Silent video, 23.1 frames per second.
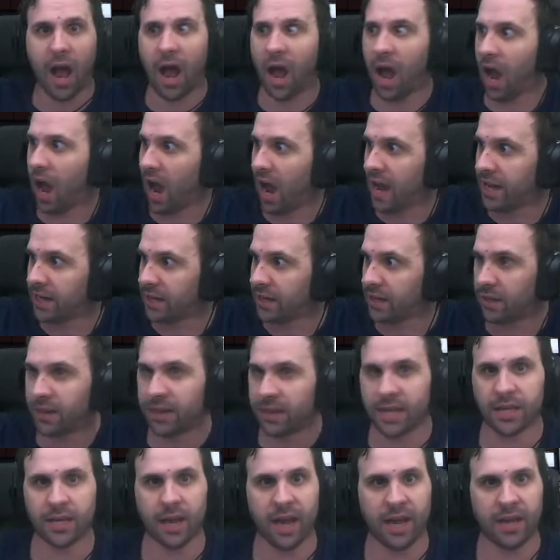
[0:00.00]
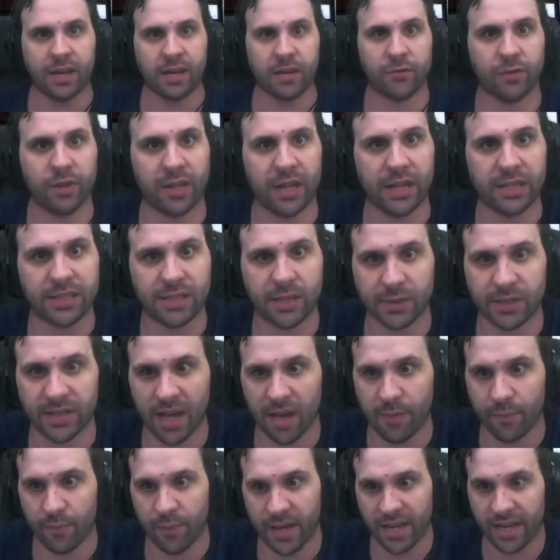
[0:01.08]
I didn't think, I didn't realize it was
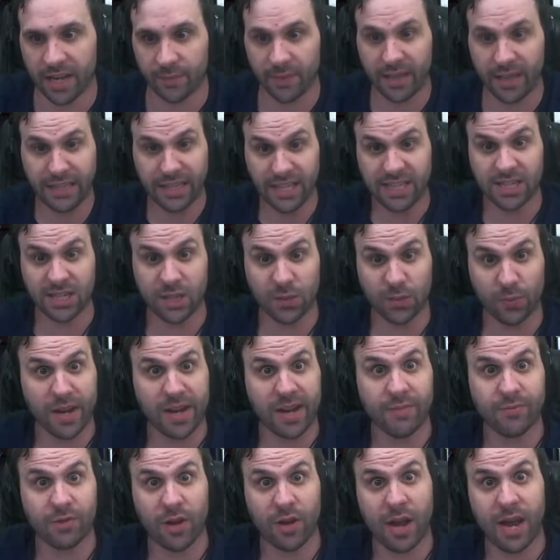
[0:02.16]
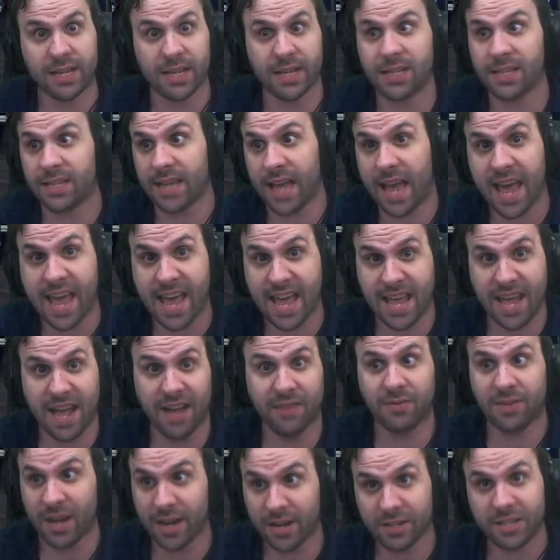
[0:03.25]
that big. I'm like, this is what I'm trying to say.
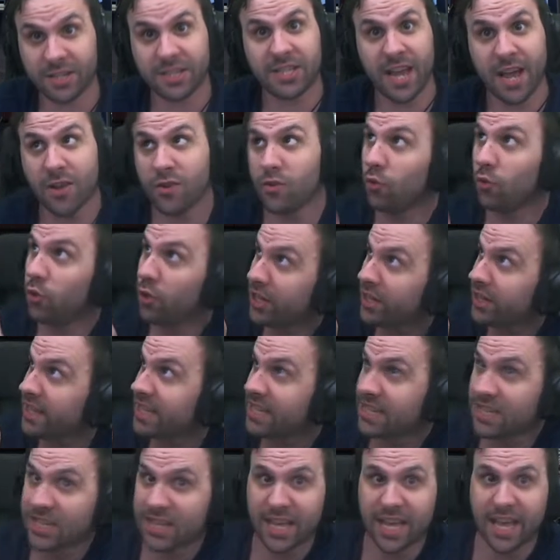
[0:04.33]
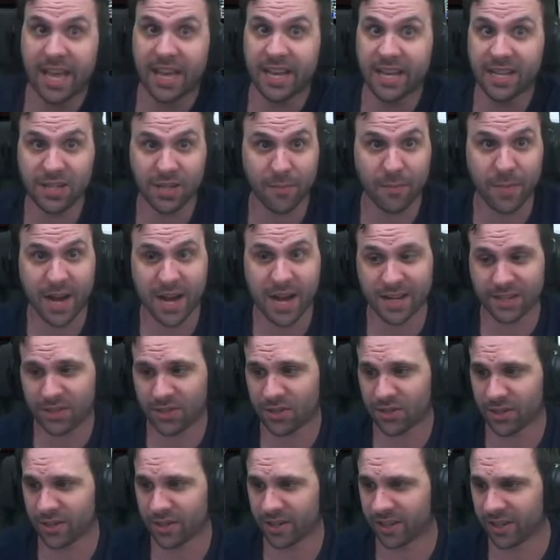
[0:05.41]
I'm trying to tell you, look at this thing. It's a
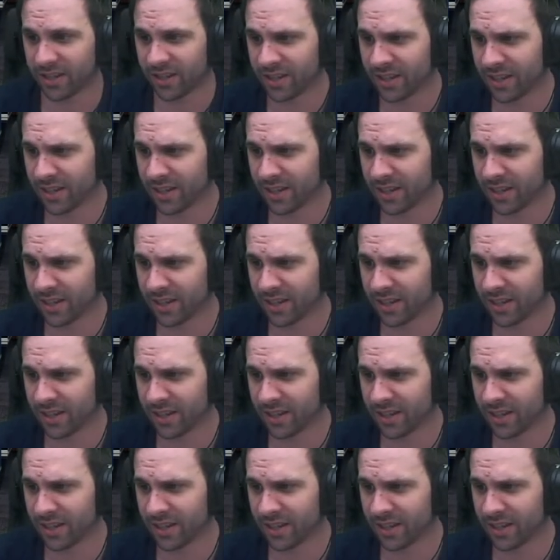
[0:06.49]
monster.